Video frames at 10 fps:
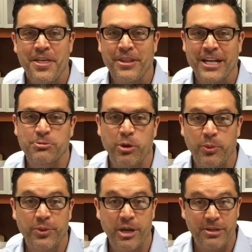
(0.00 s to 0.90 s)
the next morning when
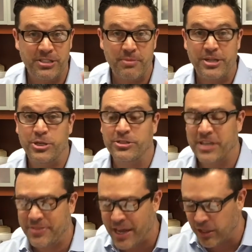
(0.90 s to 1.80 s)
we come in, so make sure you
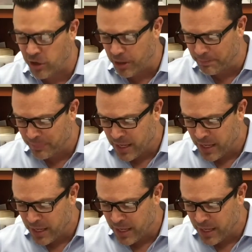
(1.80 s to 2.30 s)
set that alarm.